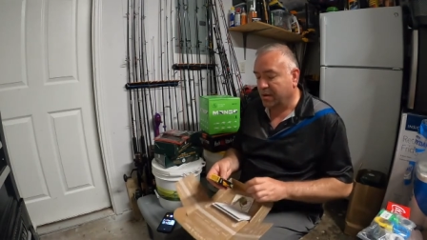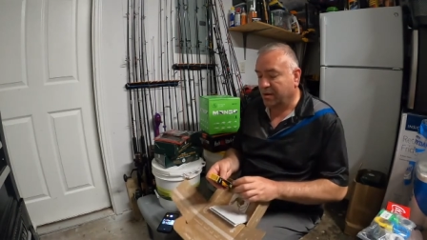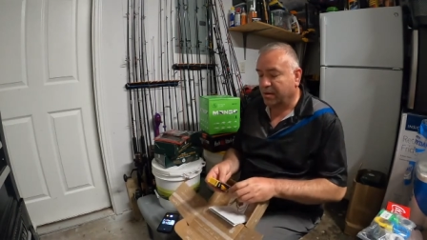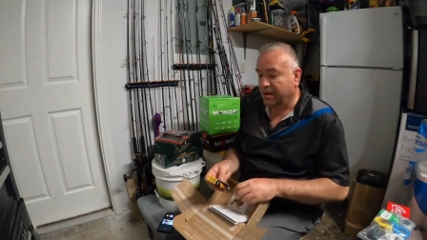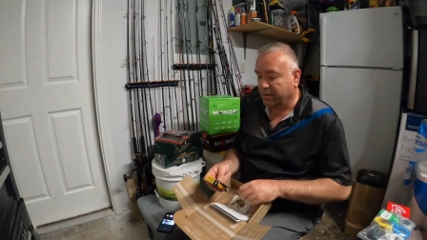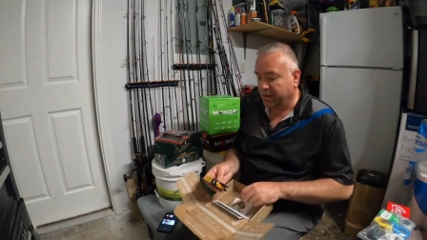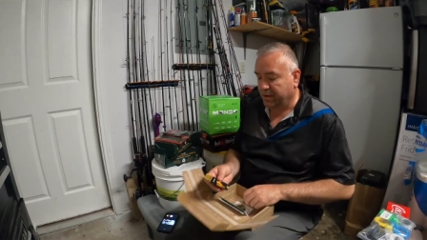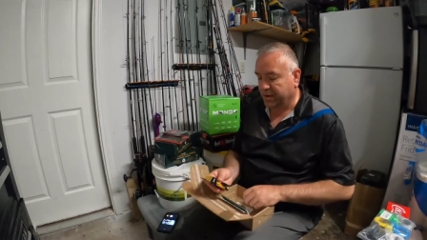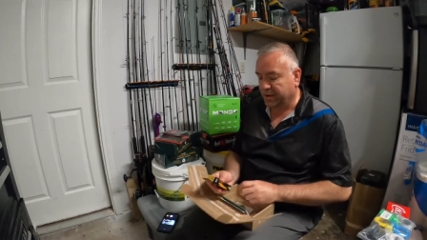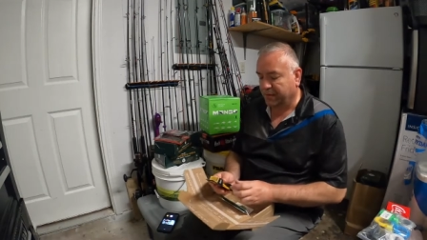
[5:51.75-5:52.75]
Alright, well
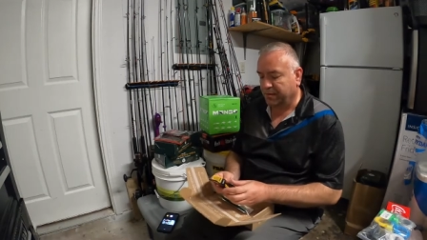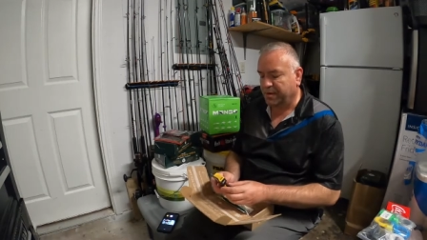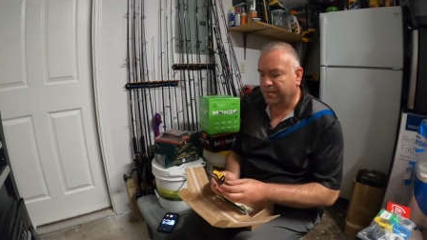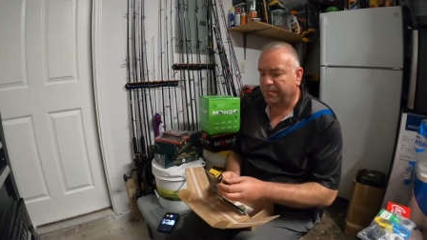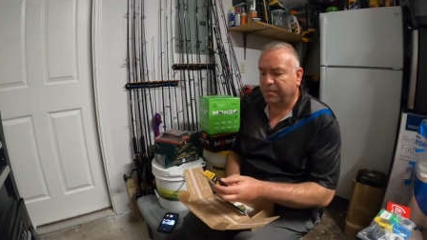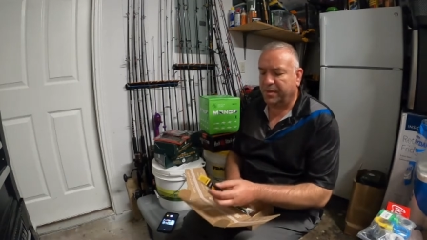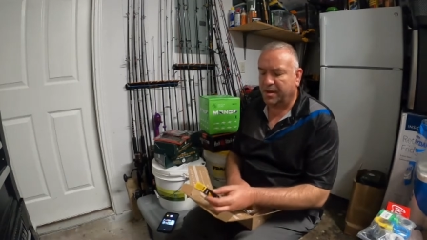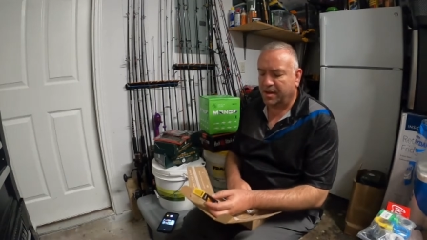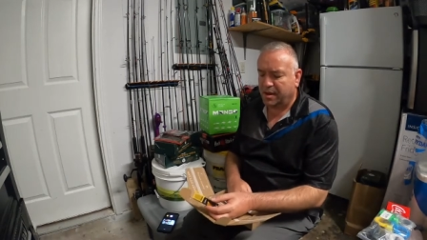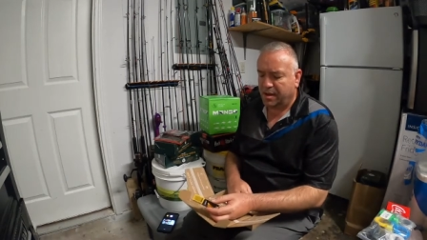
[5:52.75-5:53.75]
here's a different one.
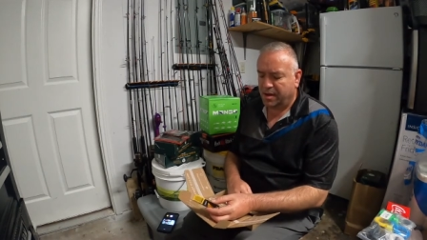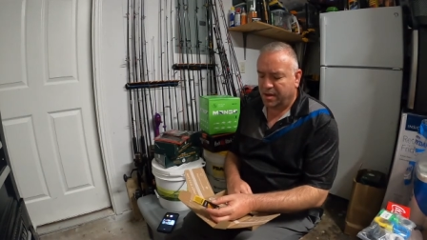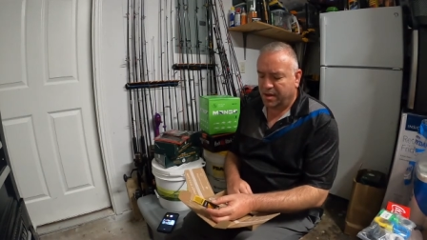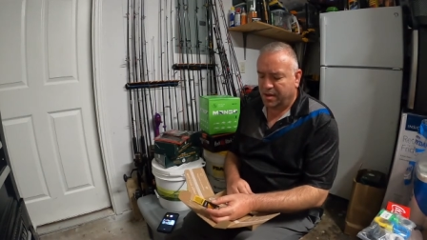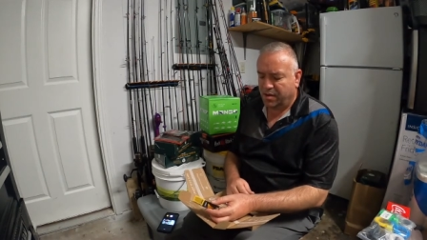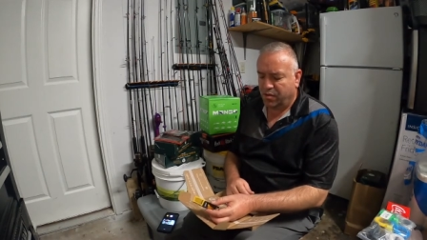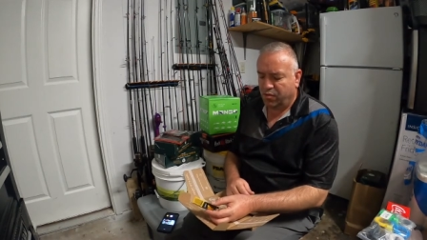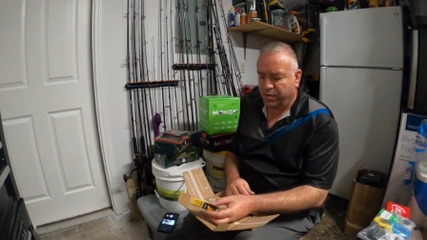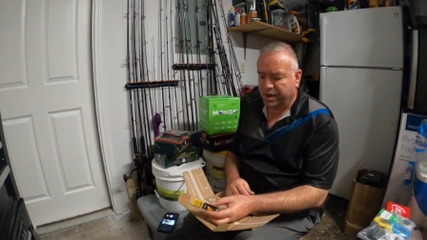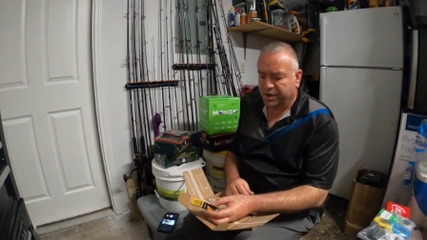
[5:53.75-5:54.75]

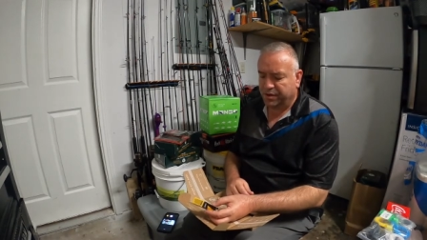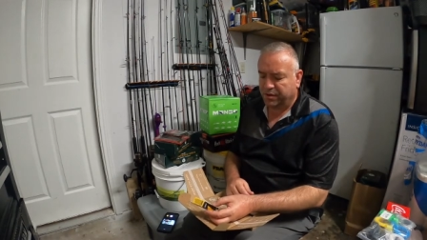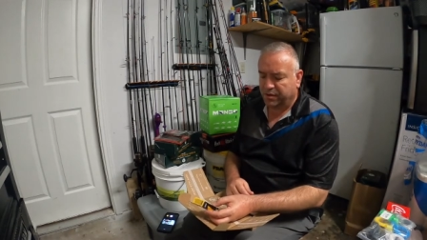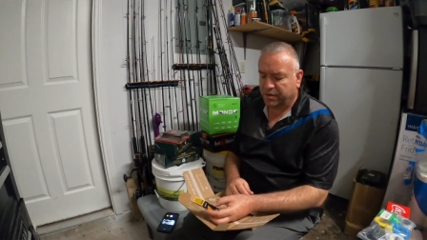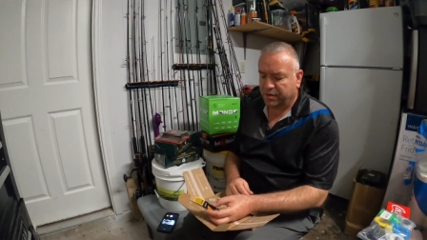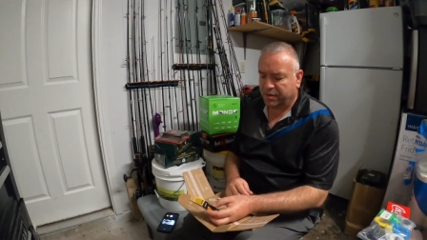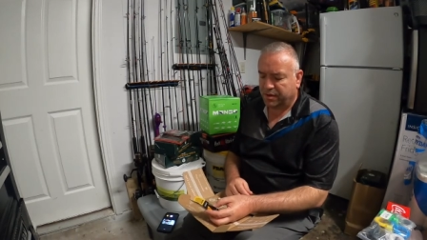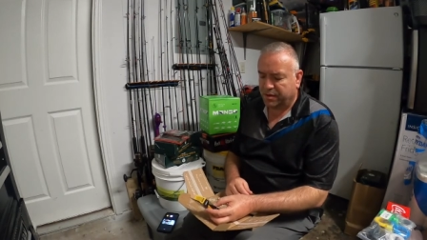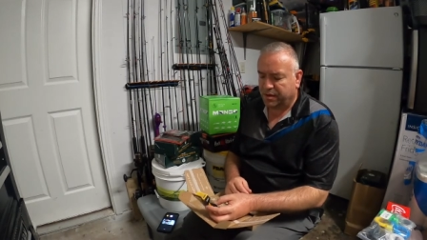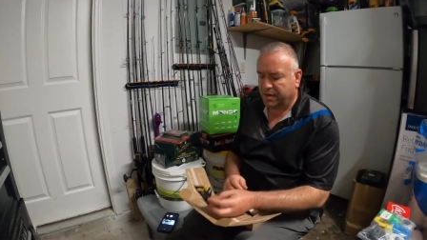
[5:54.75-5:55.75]
Original.
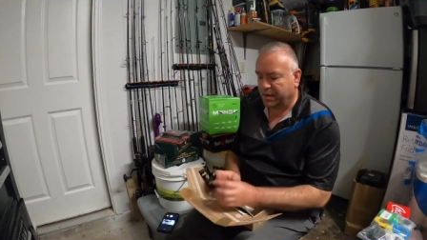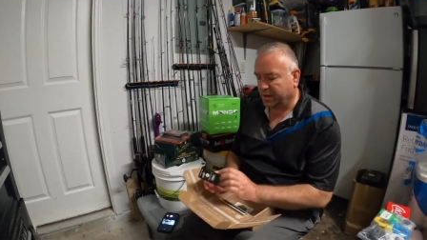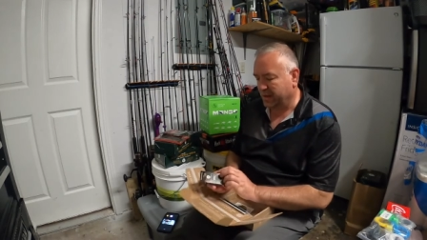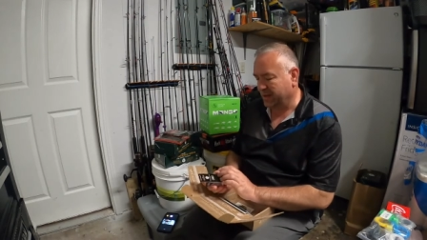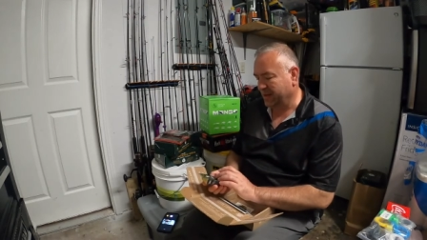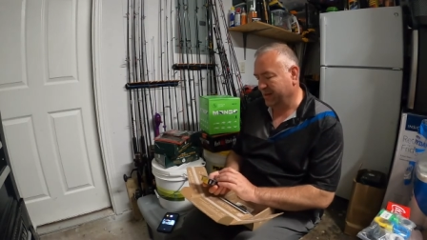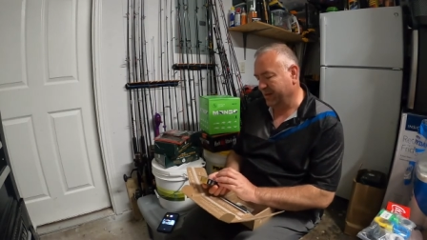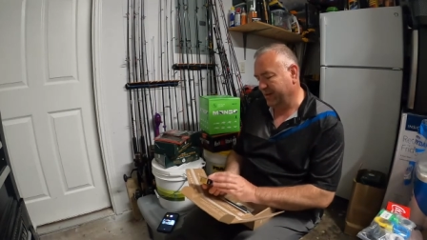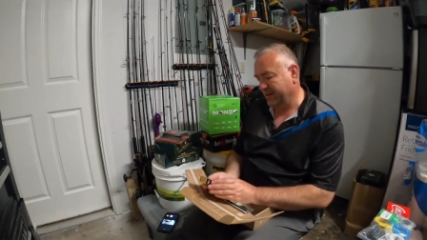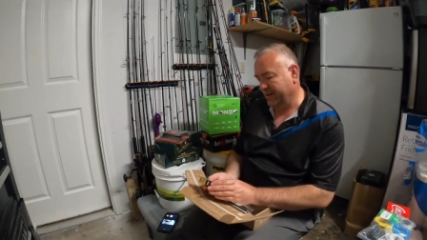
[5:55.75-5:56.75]
And this is,